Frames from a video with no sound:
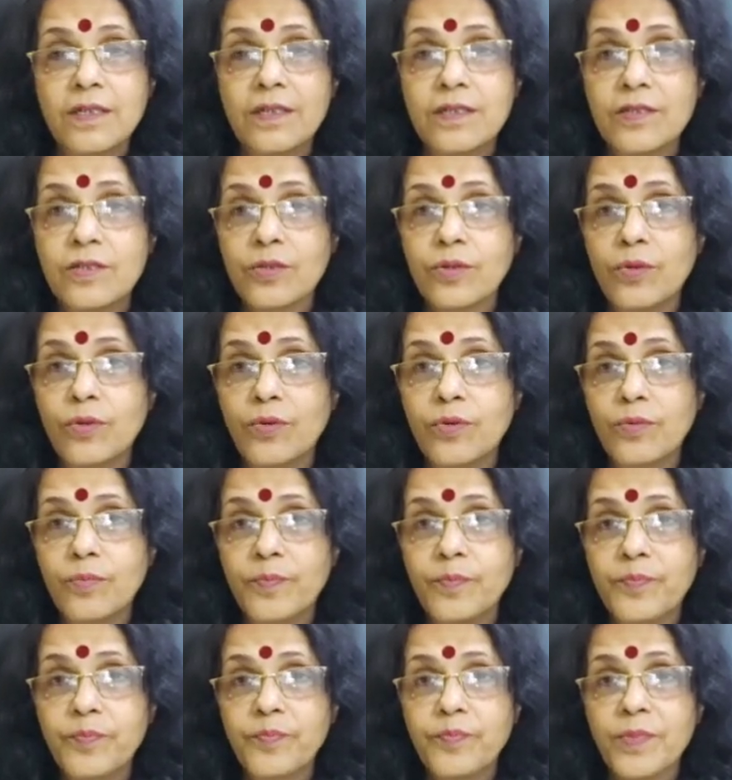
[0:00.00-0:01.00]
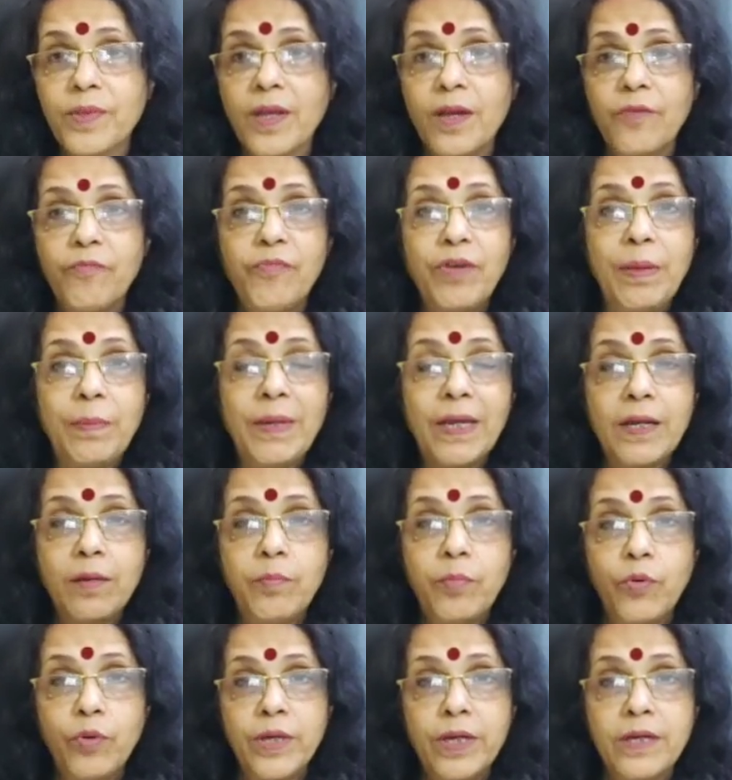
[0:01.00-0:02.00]
So, female
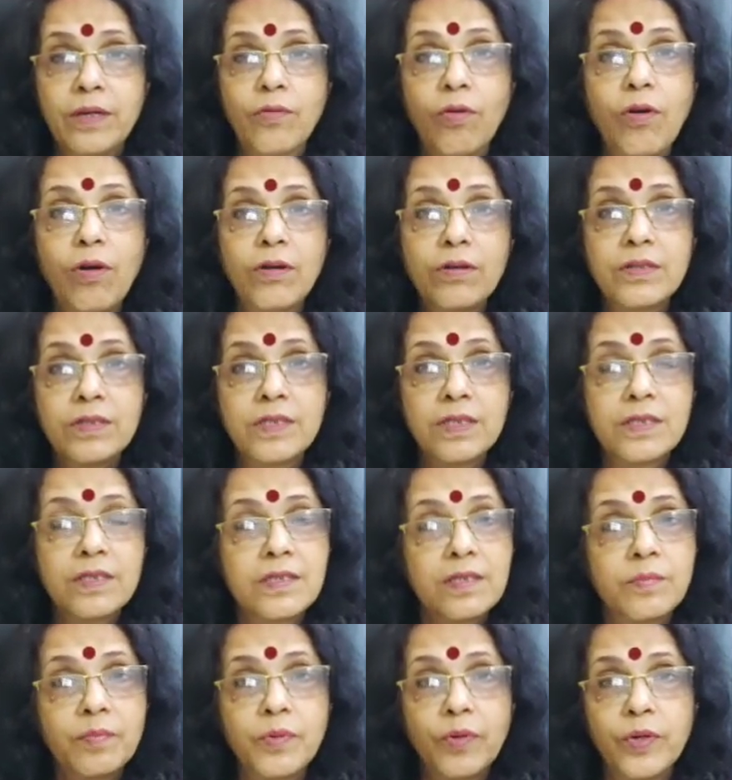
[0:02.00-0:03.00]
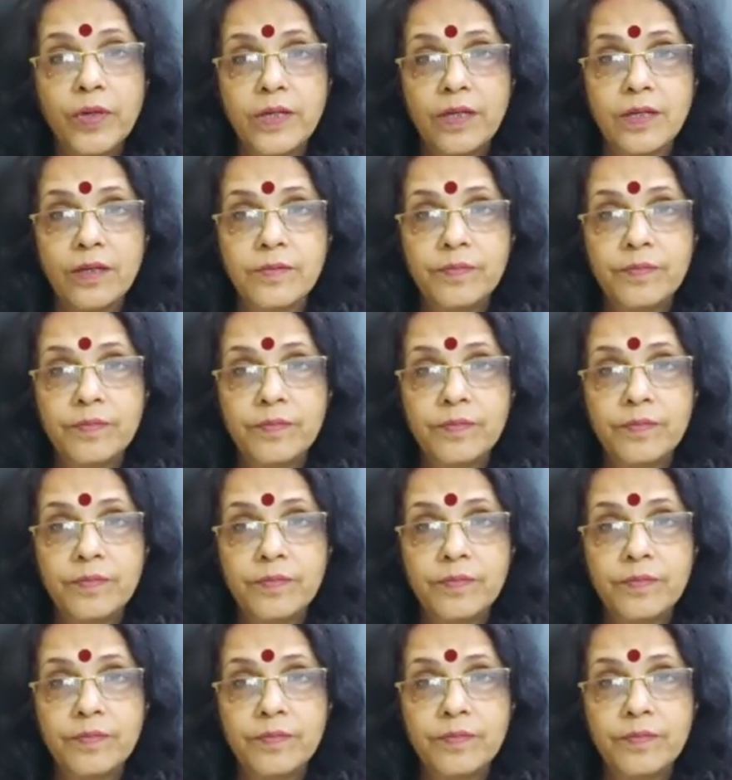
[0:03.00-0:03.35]
poet or just a poet.